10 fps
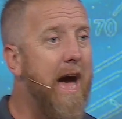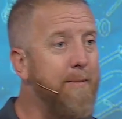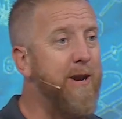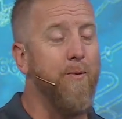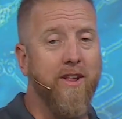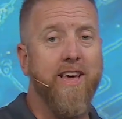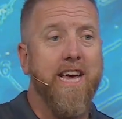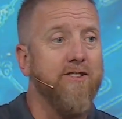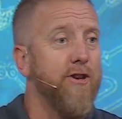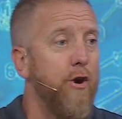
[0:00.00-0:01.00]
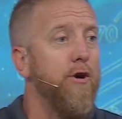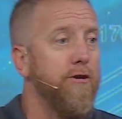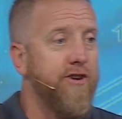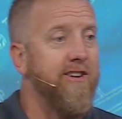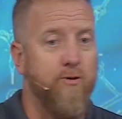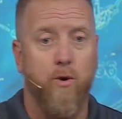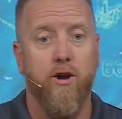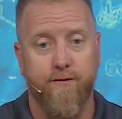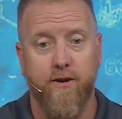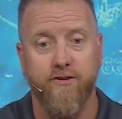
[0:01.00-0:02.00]
mean, it really is the "Don't Go Chasing
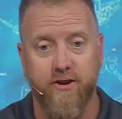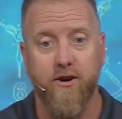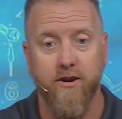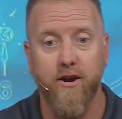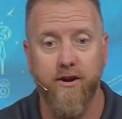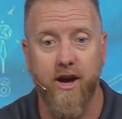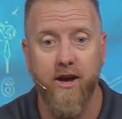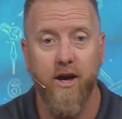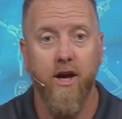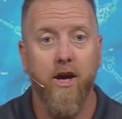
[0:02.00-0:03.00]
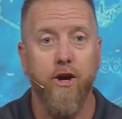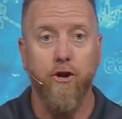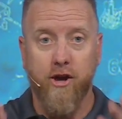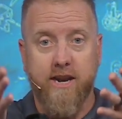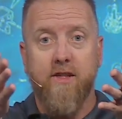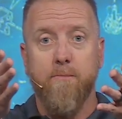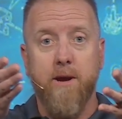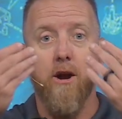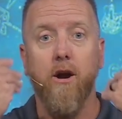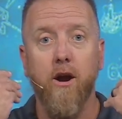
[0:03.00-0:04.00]
Waterfalls" song, okay? You're looking at the
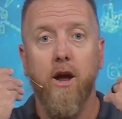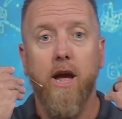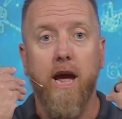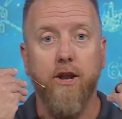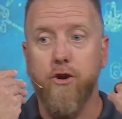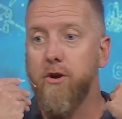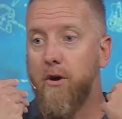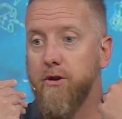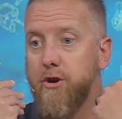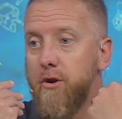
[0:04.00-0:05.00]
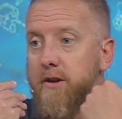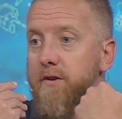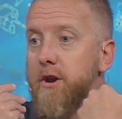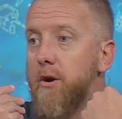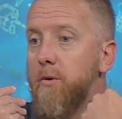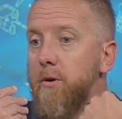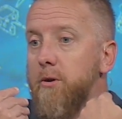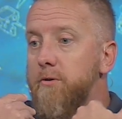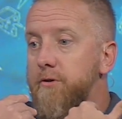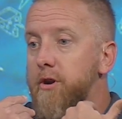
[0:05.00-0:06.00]
mirror, and you don't even know
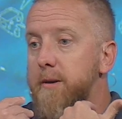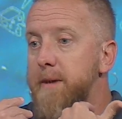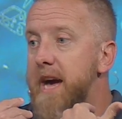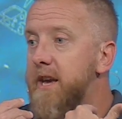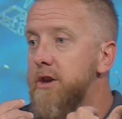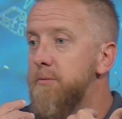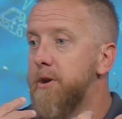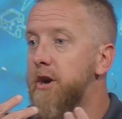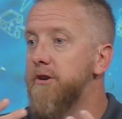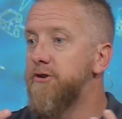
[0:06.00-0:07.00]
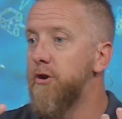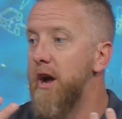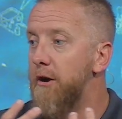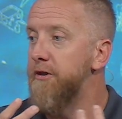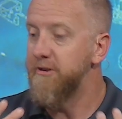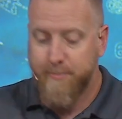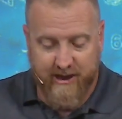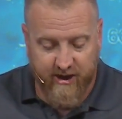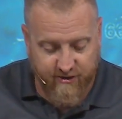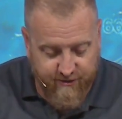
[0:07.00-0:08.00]
who's looking back at you because your health has been
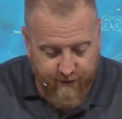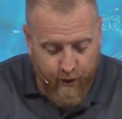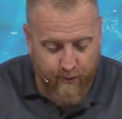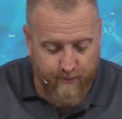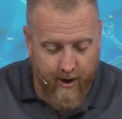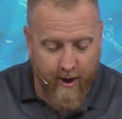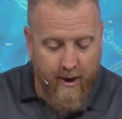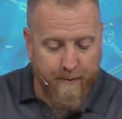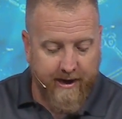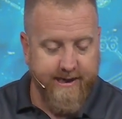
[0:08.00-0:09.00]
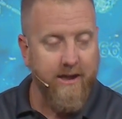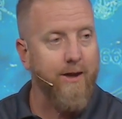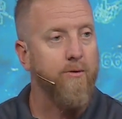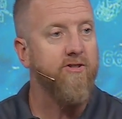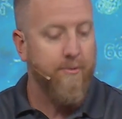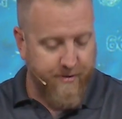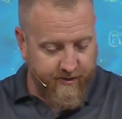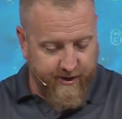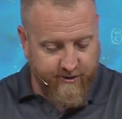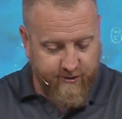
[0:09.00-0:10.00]
consumed by dealing with something
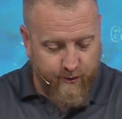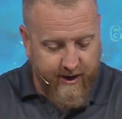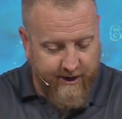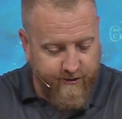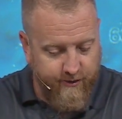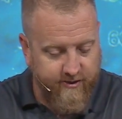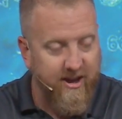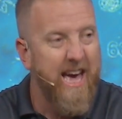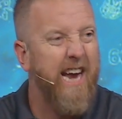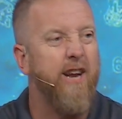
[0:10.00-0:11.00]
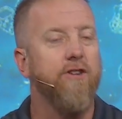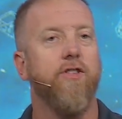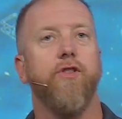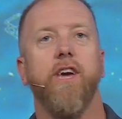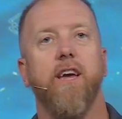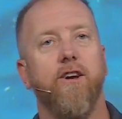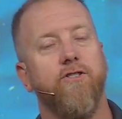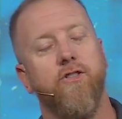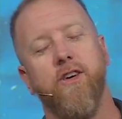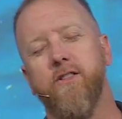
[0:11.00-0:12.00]
that is so dangerous. And here's the
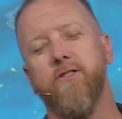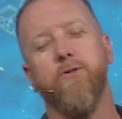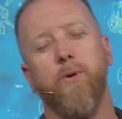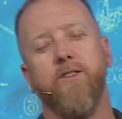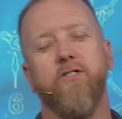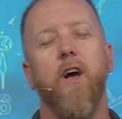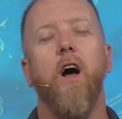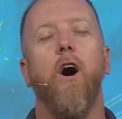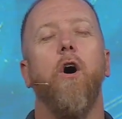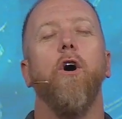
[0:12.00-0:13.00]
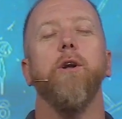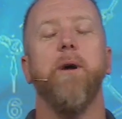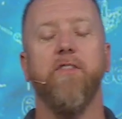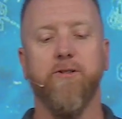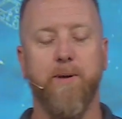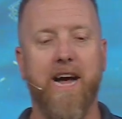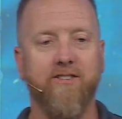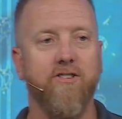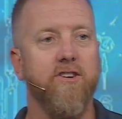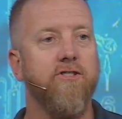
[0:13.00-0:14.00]
thing. This is what's hard about this
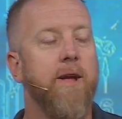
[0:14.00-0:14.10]
passage,